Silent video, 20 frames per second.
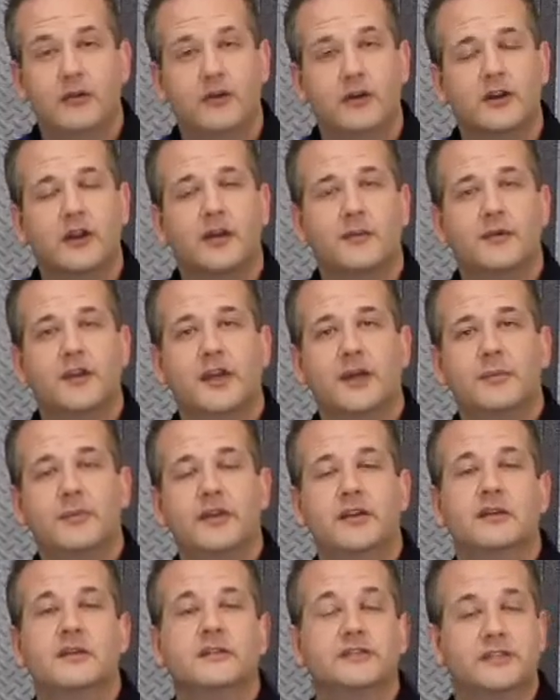Well, coming up
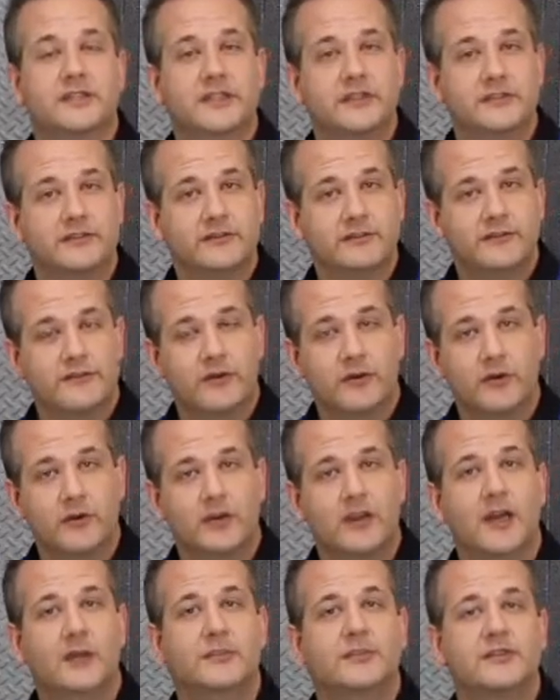here, season
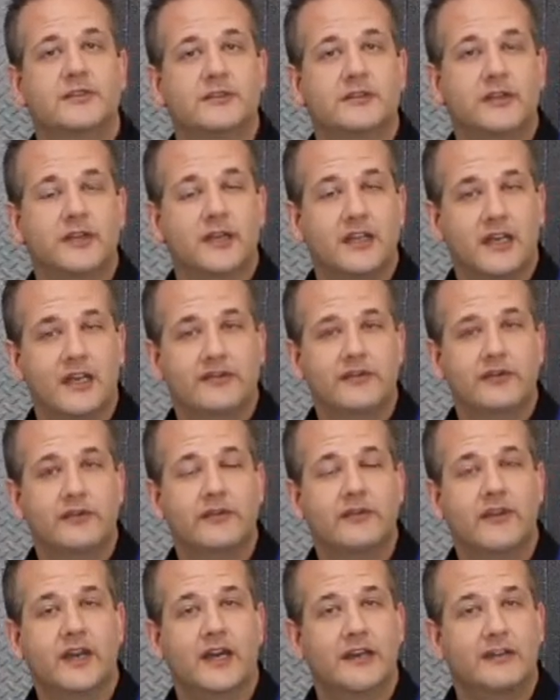4, episode 11,
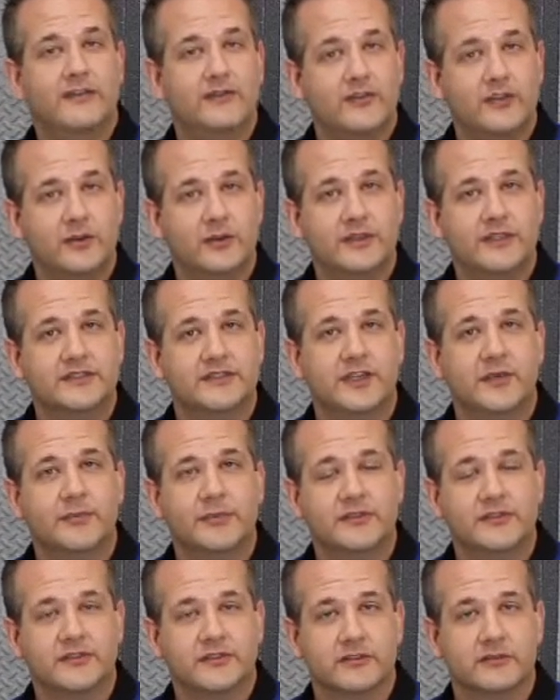we've got a fluids
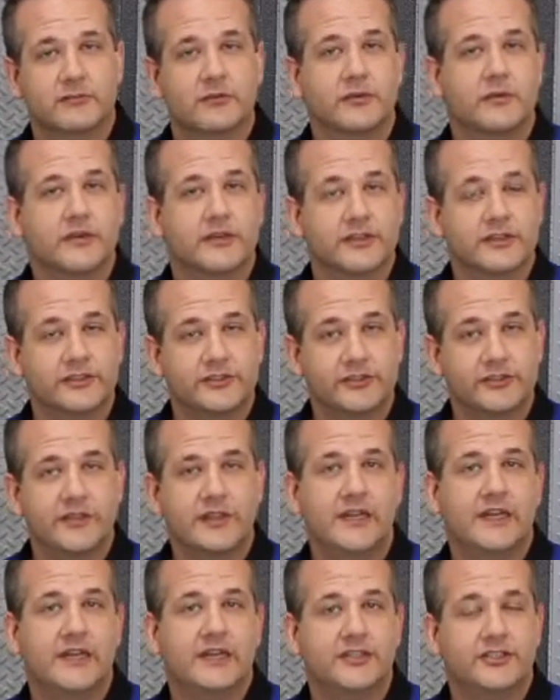episode where we're going to show
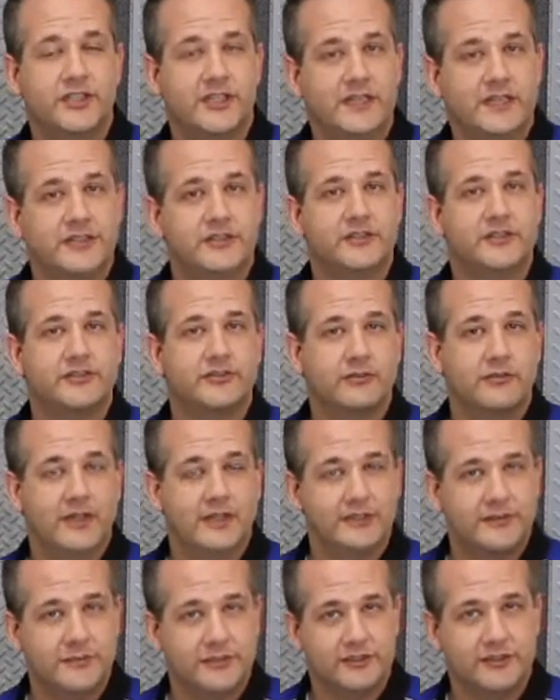you how to change the
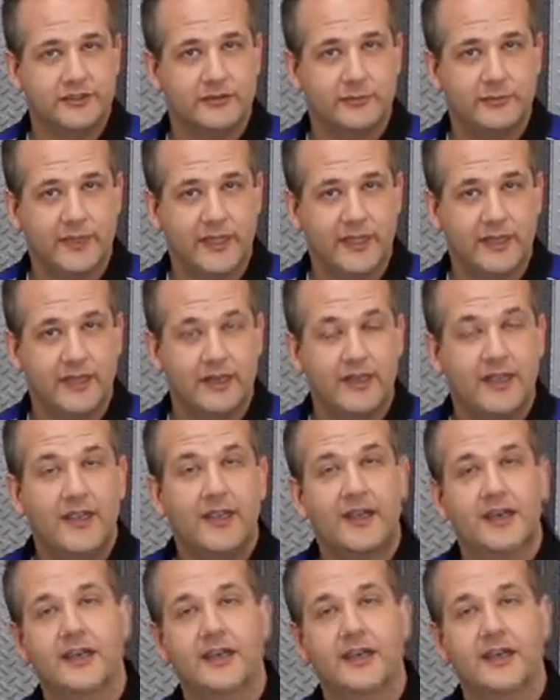transmission pan,